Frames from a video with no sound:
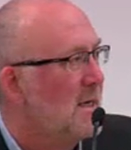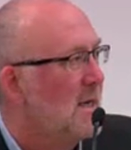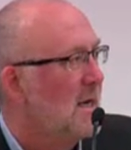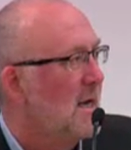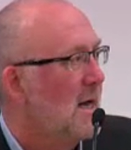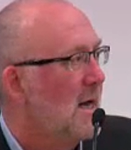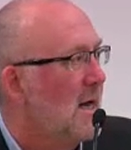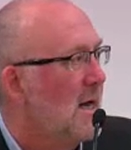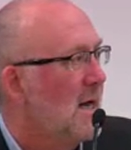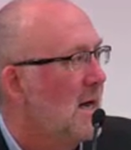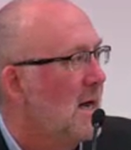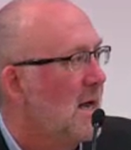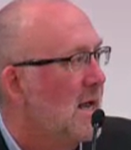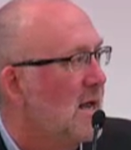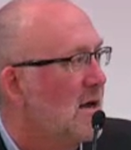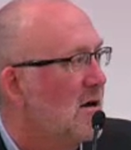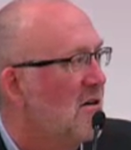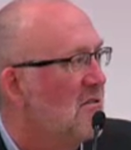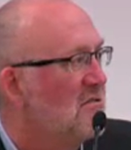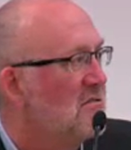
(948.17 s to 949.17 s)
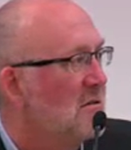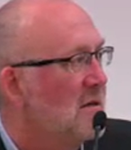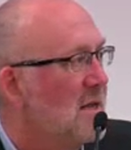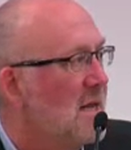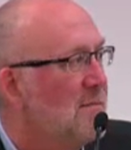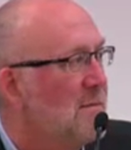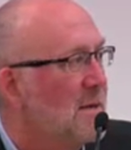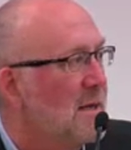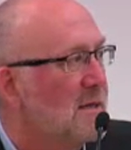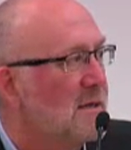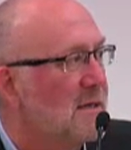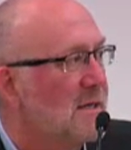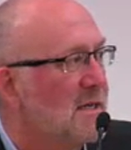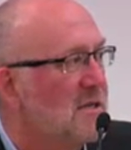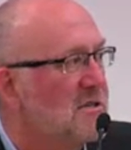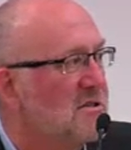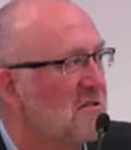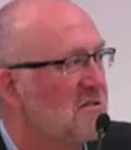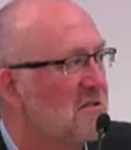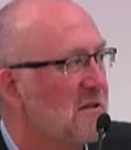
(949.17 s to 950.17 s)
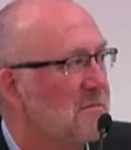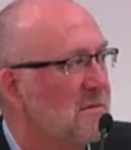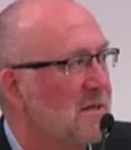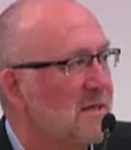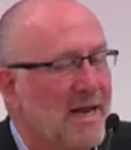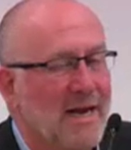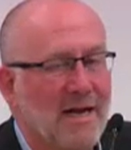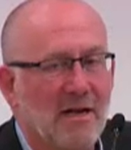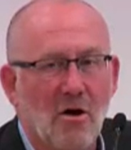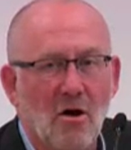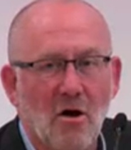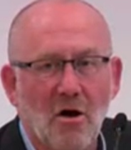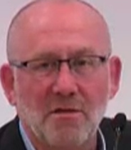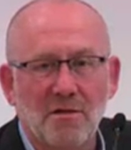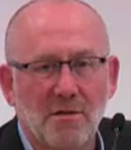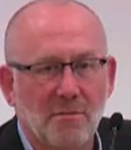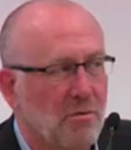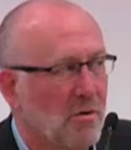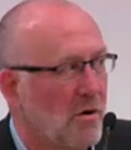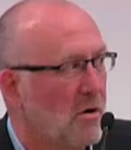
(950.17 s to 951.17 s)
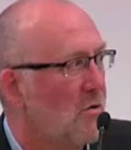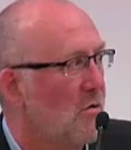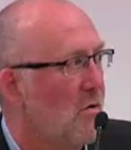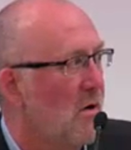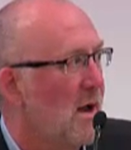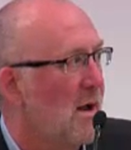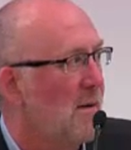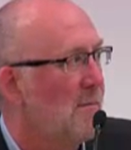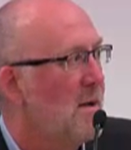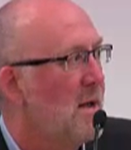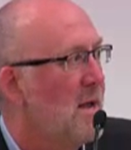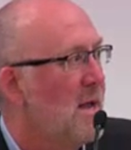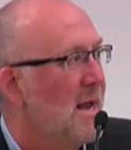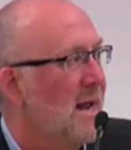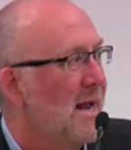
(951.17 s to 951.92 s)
and also keeping clinicians up to date on the program